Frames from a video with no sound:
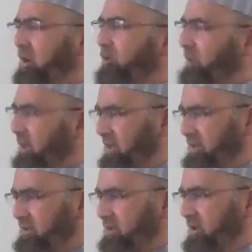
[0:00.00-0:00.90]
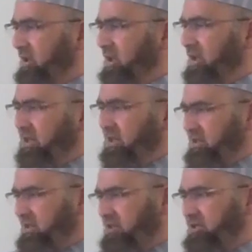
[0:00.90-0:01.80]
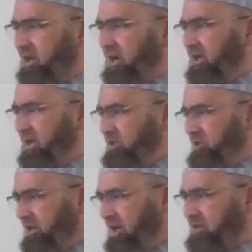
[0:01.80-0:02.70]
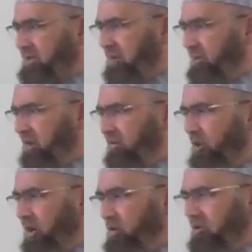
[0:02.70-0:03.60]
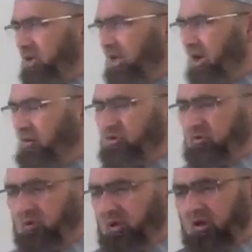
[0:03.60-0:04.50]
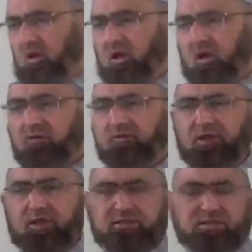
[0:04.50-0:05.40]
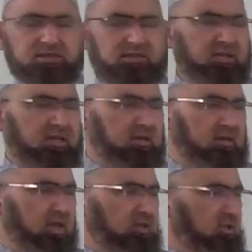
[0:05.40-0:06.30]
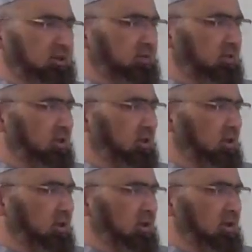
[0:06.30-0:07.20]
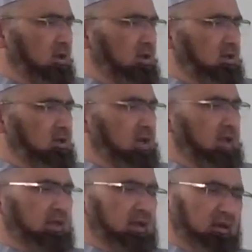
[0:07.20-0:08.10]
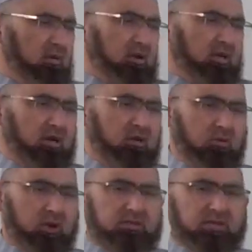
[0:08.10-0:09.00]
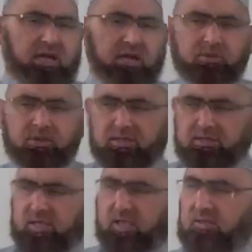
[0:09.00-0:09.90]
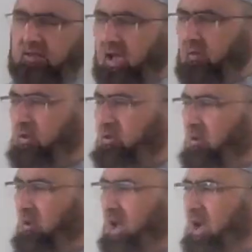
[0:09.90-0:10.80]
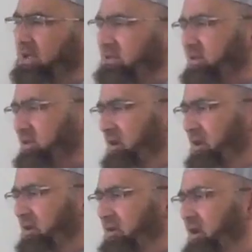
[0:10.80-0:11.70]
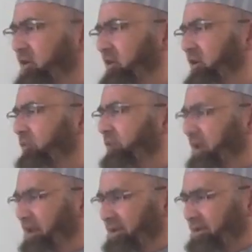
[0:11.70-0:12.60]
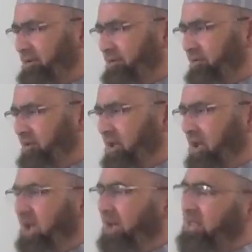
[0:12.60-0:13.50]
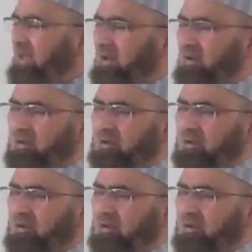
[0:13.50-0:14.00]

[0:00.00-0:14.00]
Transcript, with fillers: opinions, that this is a danger that is coming. What do you think? How should we face this danger? And then he will turn to one Sahabi, then second Sahabi. So he will ask their opinions. And then